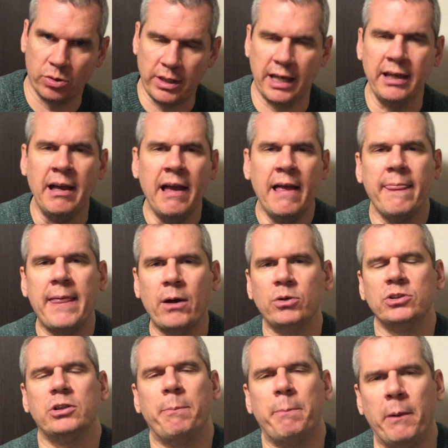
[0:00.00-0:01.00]
Okay, that
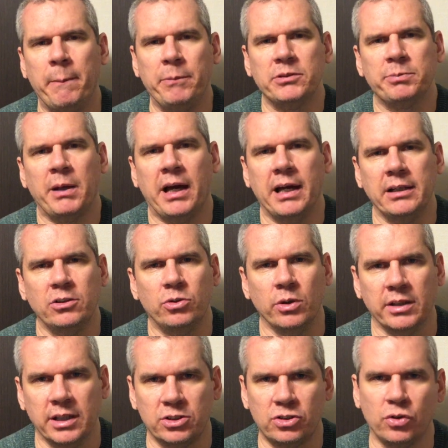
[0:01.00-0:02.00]
was the purpose behind
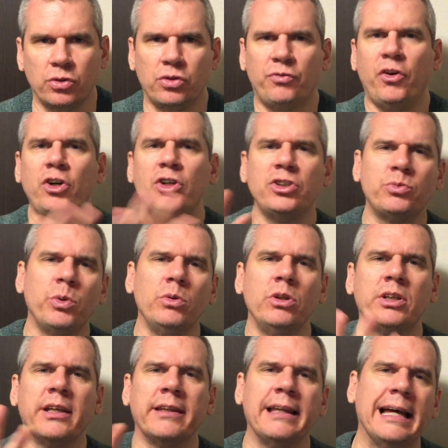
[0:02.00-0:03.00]
doing this. So first we'll
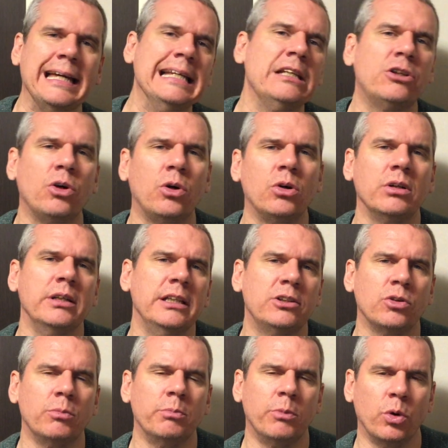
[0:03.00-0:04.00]
look at that
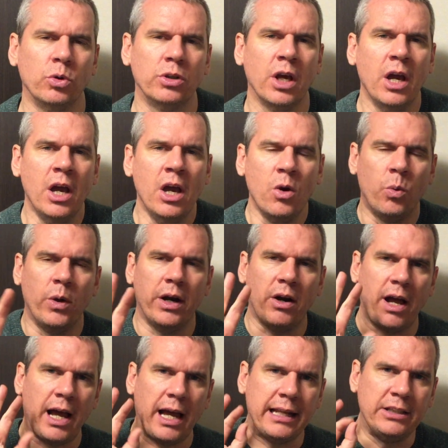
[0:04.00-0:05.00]
incognito mode
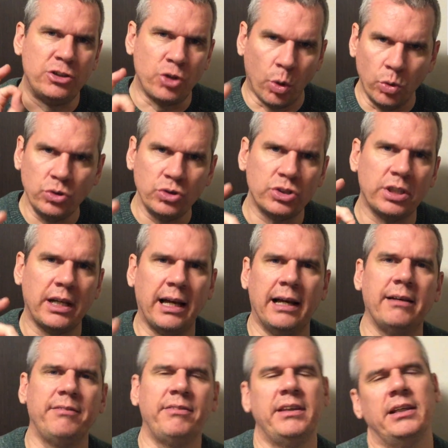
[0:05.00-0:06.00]
where I don't
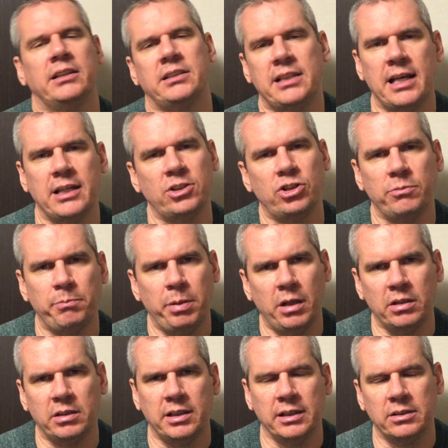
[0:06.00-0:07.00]
have the extension
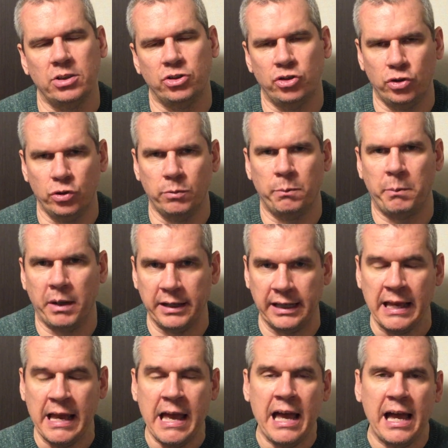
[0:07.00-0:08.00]
plugged into
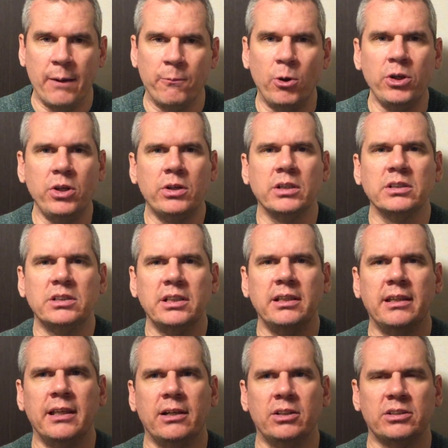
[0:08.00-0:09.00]
TubeBuddy, and what you can
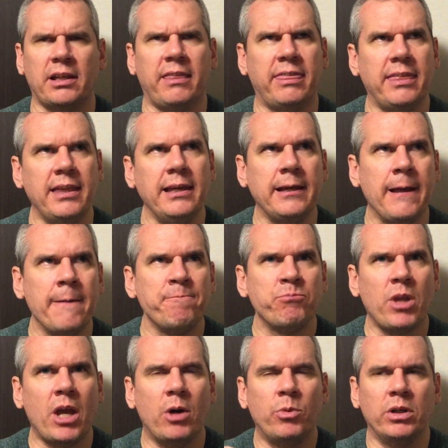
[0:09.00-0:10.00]
see there is, I think
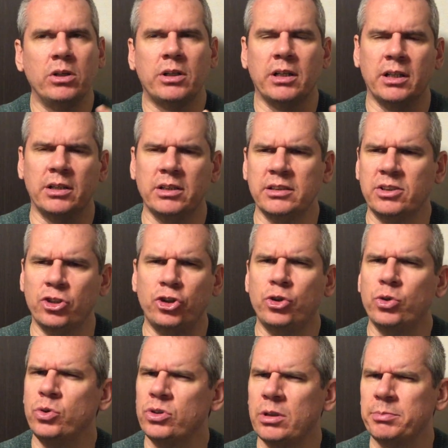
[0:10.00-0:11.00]
we're looking at, is it
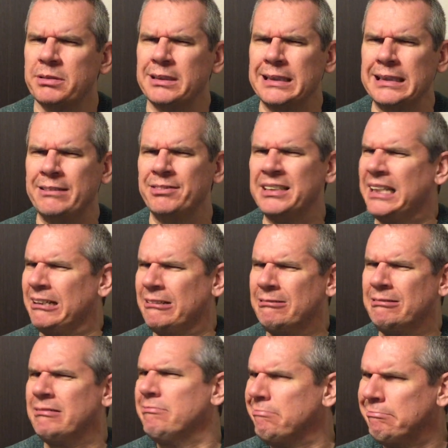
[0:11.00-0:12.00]
Shoes Up, Sleeves
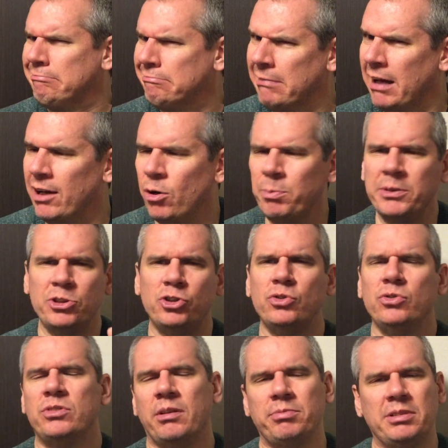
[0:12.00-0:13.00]
Down? Oh, I hope it's
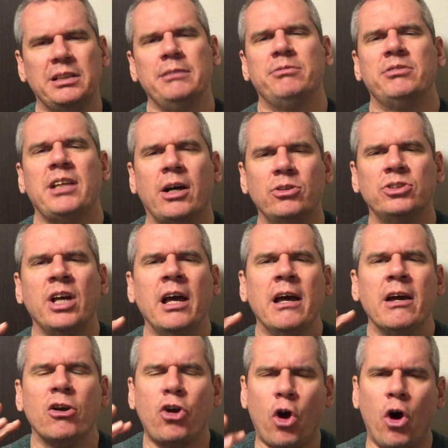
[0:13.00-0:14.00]
Shoes Up, Sleeves Down's
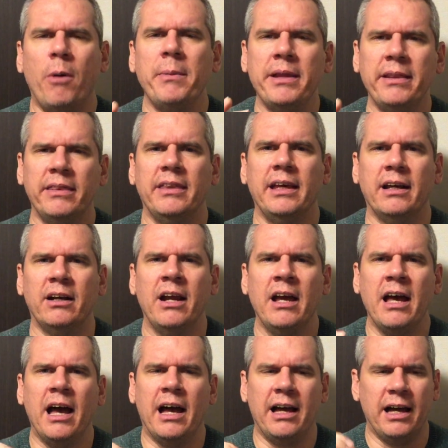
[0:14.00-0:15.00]
comment there,
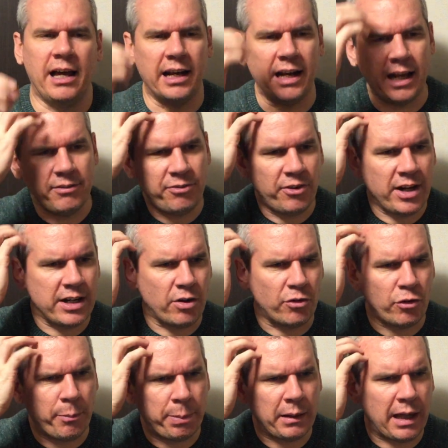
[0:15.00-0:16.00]
and I've written a
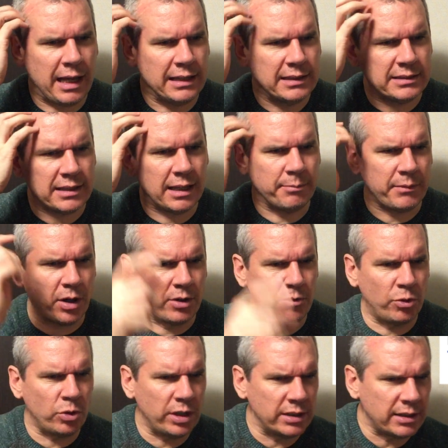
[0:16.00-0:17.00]
reply to him. Now, I
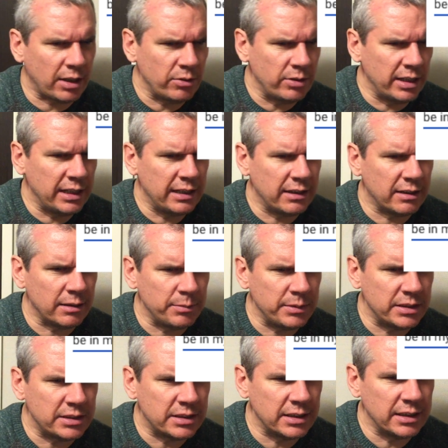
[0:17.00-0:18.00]
wrote it down here. Let
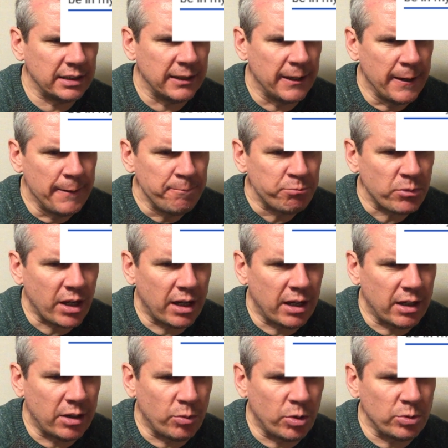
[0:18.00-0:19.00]
me see.
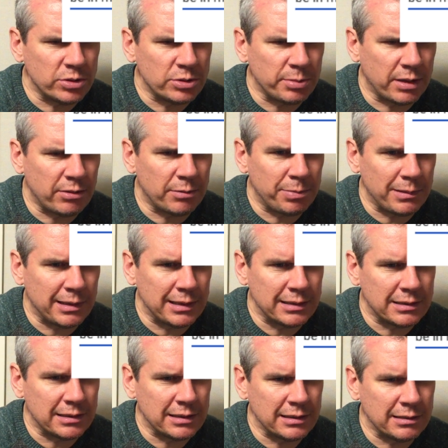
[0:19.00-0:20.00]
What was my reply
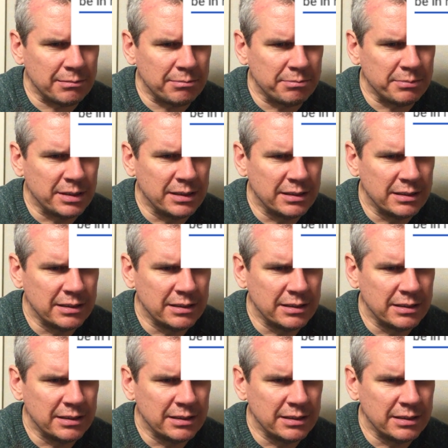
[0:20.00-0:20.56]
to him?